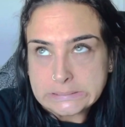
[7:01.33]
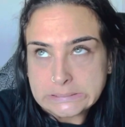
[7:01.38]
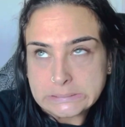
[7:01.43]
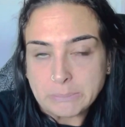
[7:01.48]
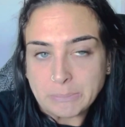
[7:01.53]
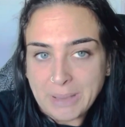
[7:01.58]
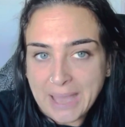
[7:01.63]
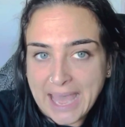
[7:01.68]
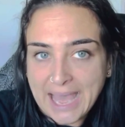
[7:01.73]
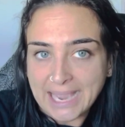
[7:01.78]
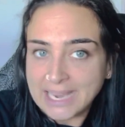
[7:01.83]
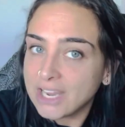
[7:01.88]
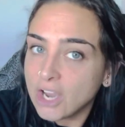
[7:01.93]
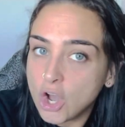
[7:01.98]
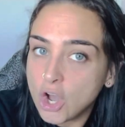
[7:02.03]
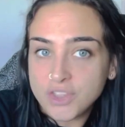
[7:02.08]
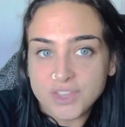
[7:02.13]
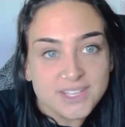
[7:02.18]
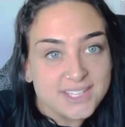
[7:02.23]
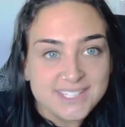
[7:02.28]
back
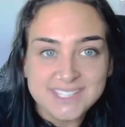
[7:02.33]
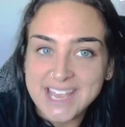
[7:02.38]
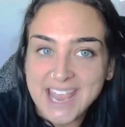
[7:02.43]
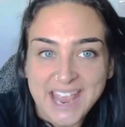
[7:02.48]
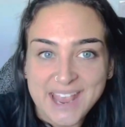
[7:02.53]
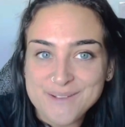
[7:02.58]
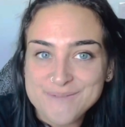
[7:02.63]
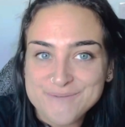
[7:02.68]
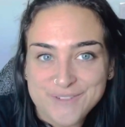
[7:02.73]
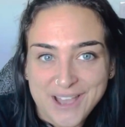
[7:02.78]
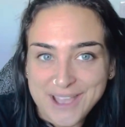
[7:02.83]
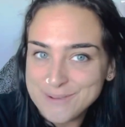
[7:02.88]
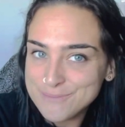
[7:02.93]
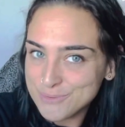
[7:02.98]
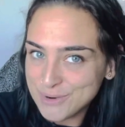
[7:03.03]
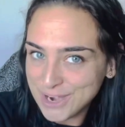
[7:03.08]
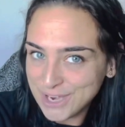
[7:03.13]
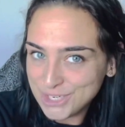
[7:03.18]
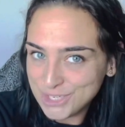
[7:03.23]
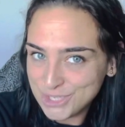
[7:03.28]
on the same
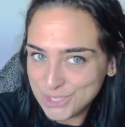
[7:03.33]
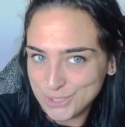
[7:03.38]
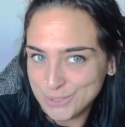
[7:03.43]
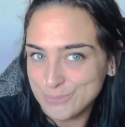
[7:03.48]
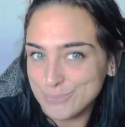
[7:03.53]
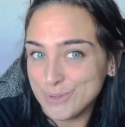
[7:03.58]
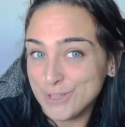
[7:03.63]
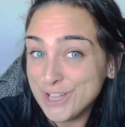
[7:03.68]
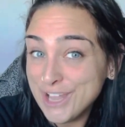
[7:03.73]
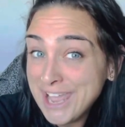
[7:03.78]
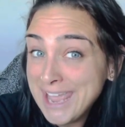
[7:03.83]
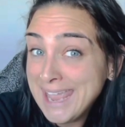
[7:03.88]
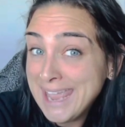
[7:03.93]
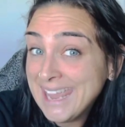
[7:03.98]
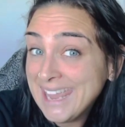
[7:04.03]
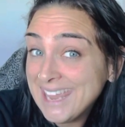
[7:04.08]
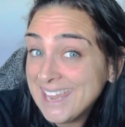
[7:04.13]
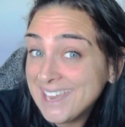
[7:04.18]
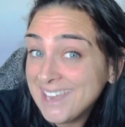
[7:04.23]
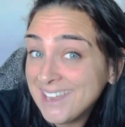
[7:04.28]
vibrational
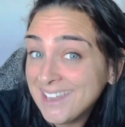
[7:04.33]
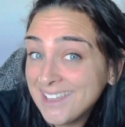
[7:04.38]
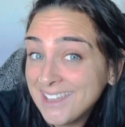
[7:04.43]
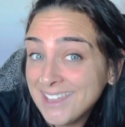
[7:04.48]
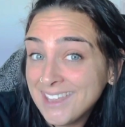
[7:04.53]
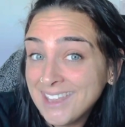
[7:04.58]
plane,